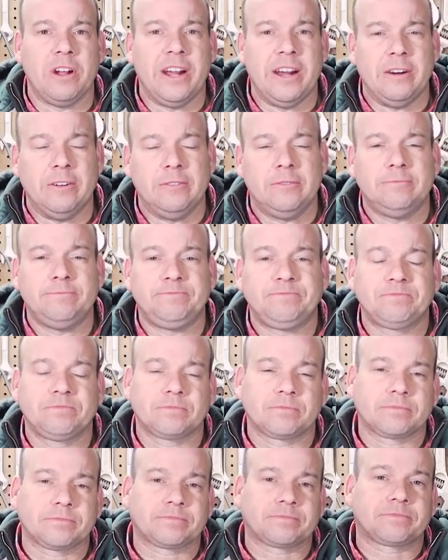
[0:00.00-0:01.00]
out.
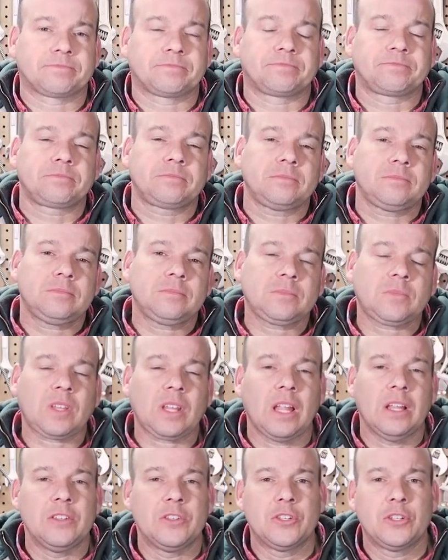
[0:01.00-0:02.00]

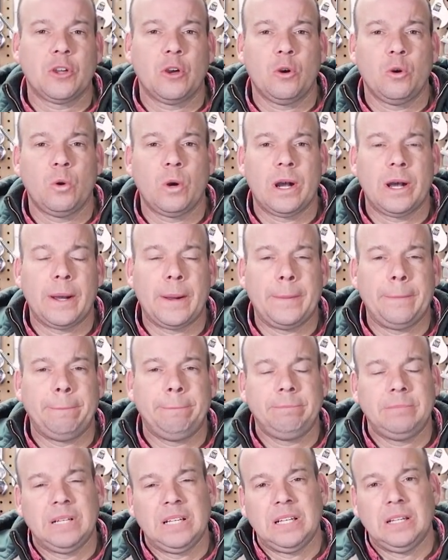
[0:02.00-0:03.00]
So
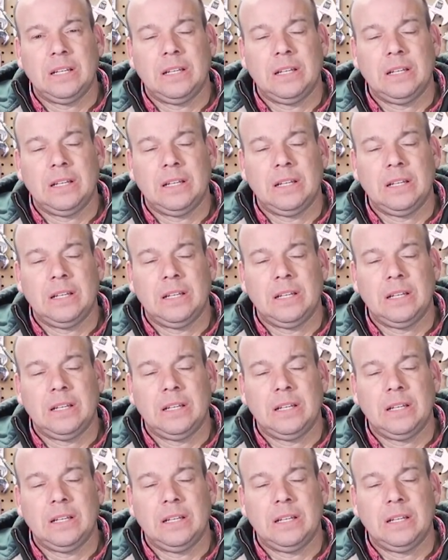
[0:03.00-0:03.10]
um,